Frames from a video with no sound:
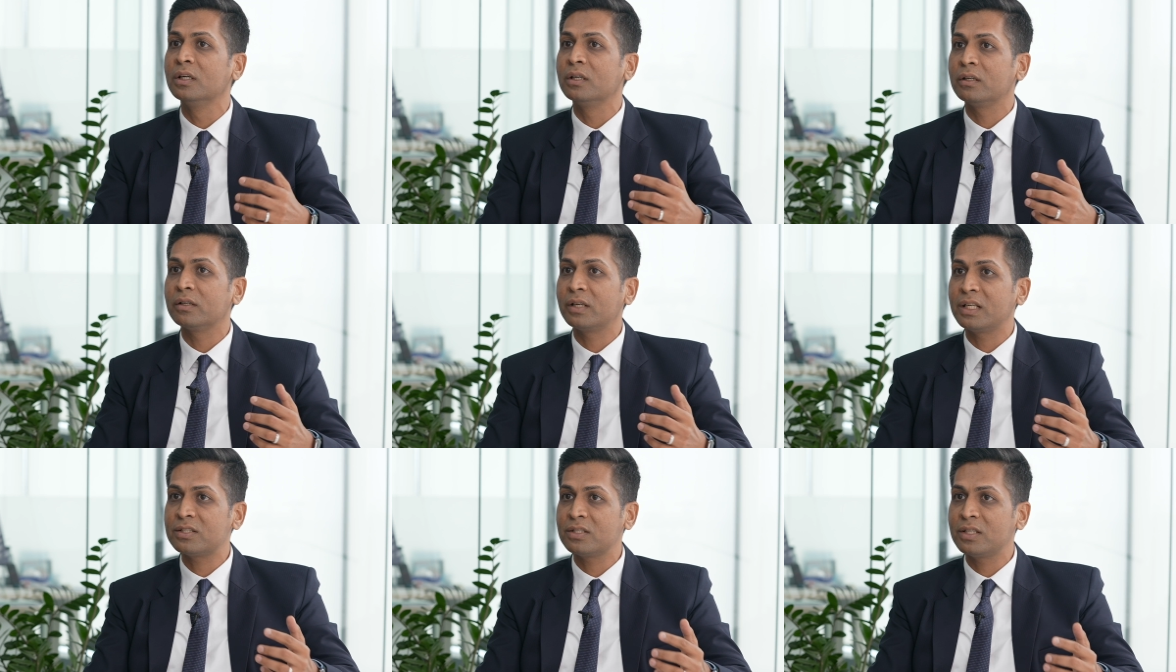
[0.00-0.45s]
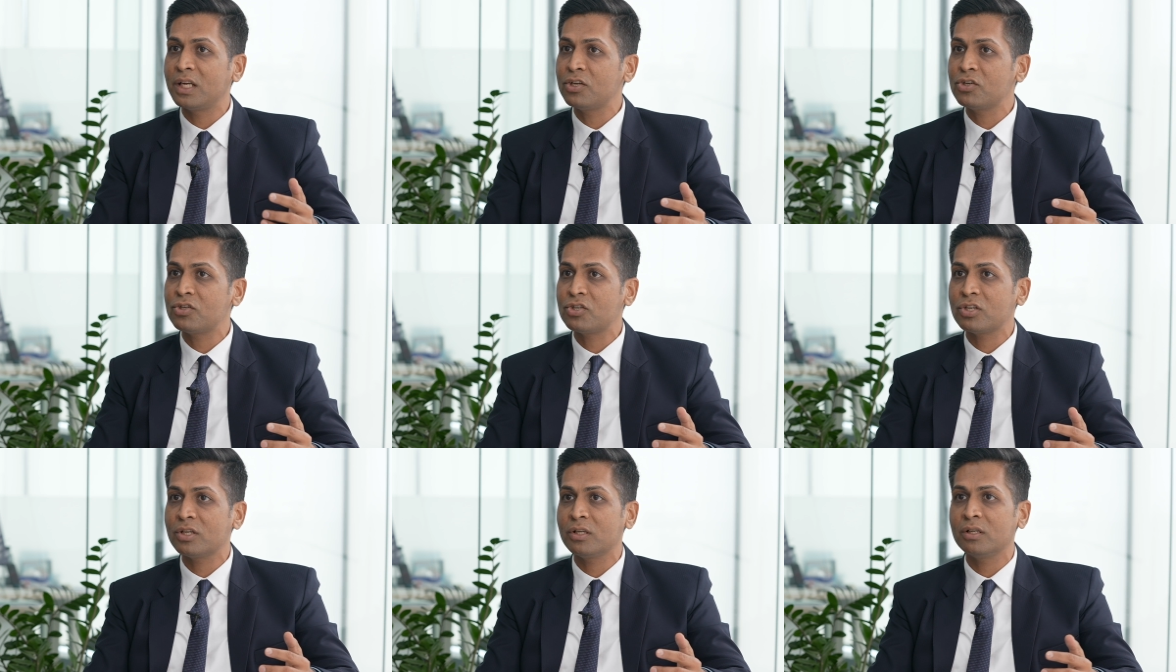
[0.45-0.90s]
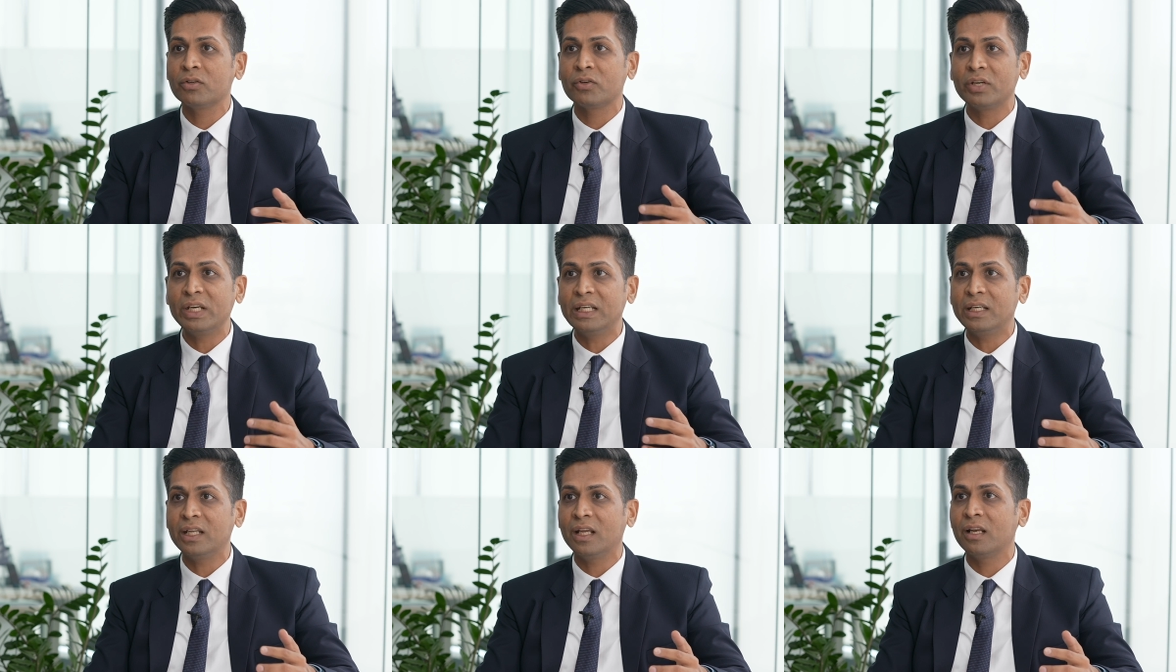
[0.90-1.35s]
residential,
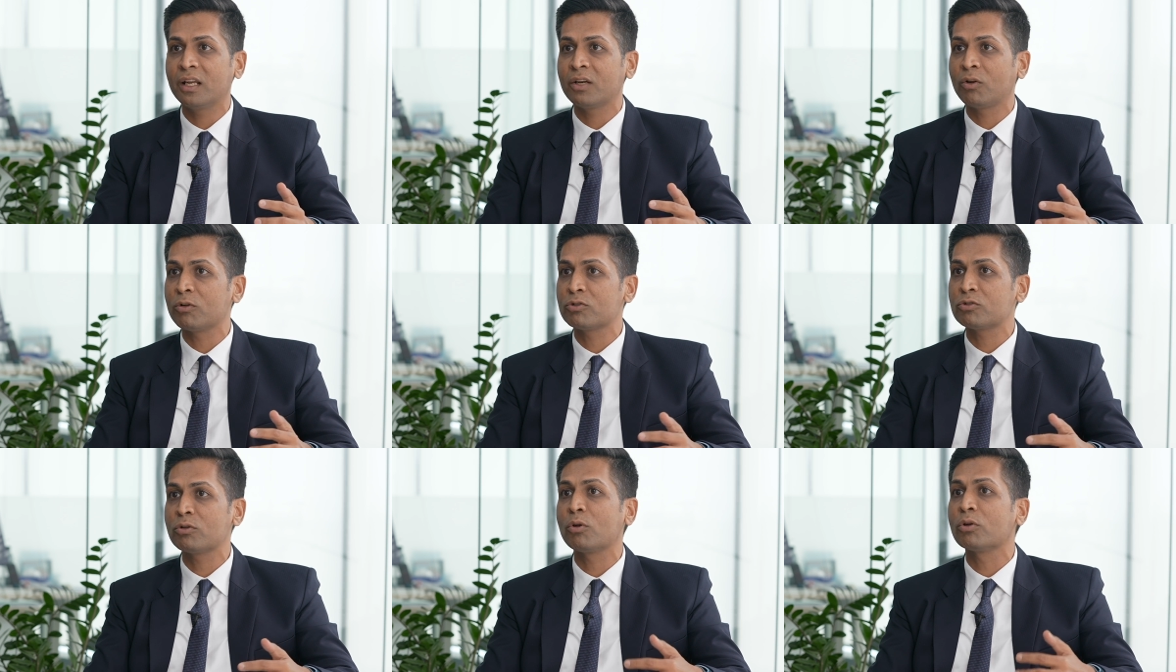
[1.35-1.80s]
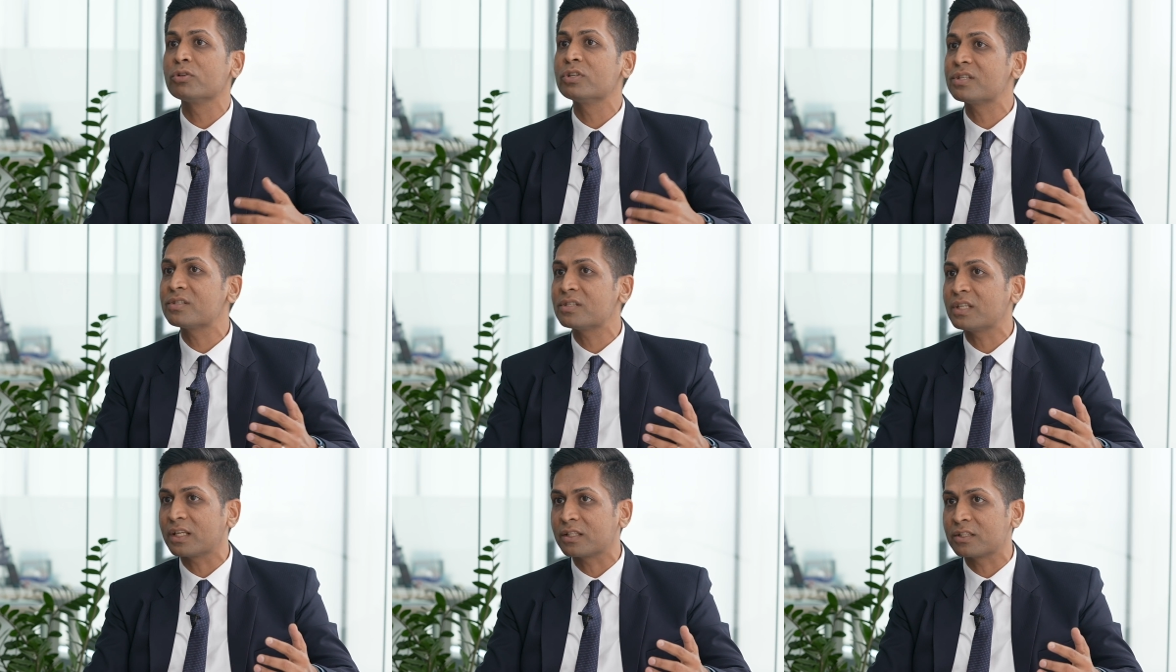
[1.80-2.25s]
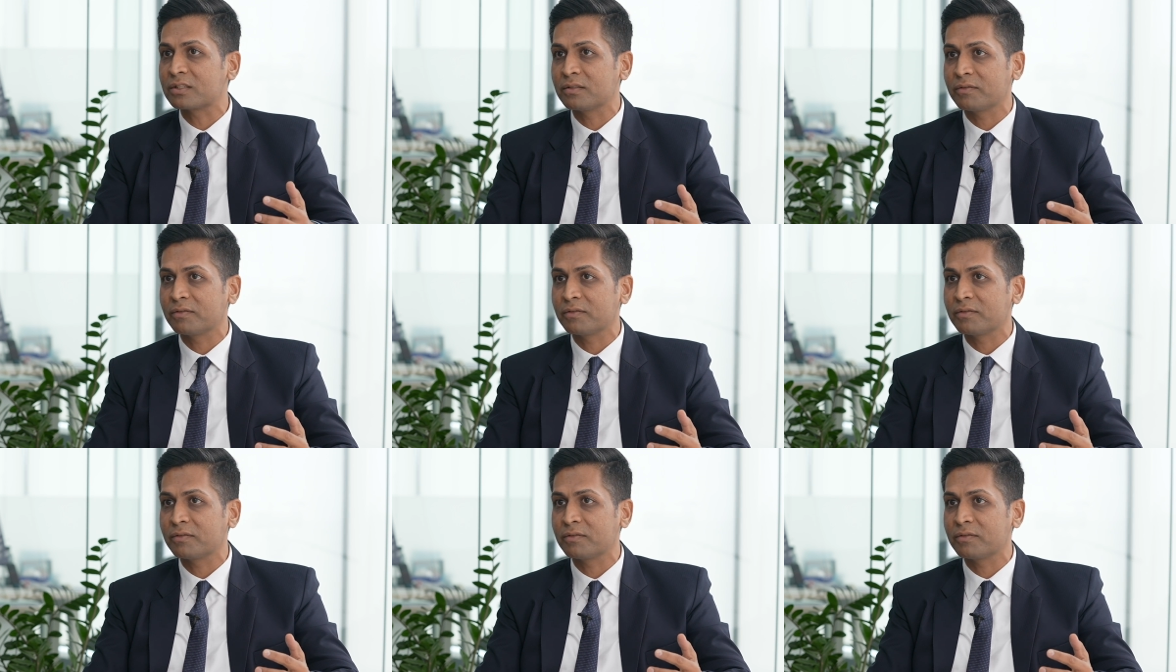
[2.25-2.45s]
retail, and also logistics.